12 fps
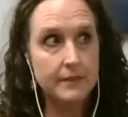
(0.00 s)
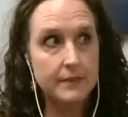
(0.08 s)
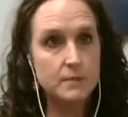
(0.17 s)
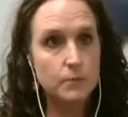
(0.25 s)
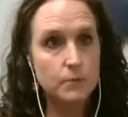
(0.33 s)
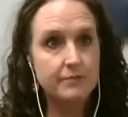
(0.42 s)
the
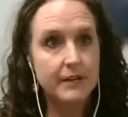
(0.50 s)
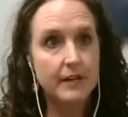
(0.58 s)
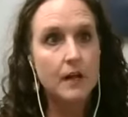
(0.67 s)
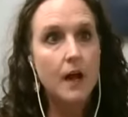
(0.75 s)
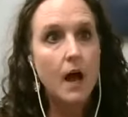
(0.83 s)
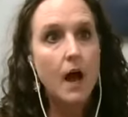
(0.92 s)
team will fail.
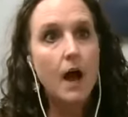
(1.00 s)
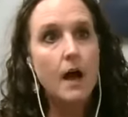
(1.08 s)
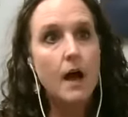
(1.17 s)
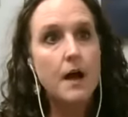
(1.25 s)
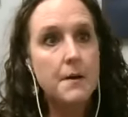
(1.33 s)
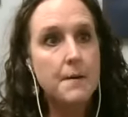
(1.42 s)

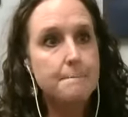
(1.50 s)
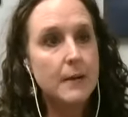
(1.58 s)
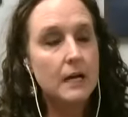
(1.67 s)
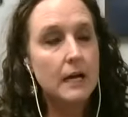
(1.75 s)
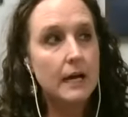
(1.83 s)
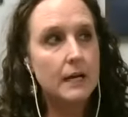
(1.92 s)

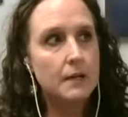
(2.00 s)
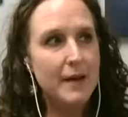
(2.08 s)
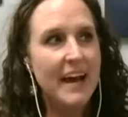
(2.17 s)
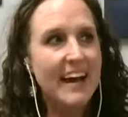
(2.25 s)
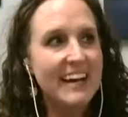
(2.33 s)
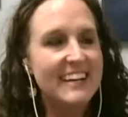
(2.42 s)
Um, uh,
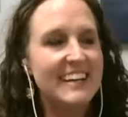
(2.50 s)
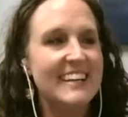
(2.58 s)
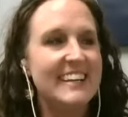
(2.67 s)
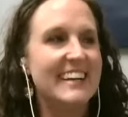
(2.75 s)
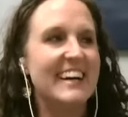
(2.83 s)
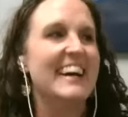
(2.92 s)
back
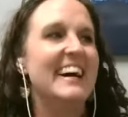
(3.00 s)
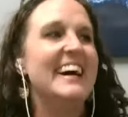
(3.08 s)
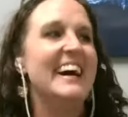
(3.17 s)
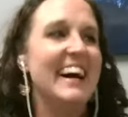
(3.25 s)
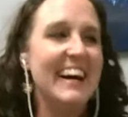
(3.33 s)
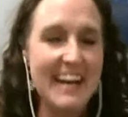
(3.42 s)
in,
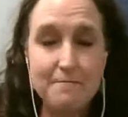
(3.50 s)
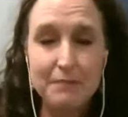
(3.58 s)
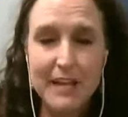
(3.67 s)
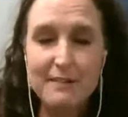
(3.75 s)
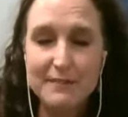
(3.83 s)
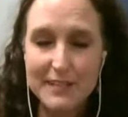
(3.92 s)
I
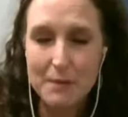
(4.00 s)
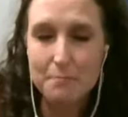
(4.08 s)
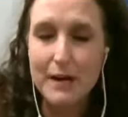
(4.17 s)
blamed it on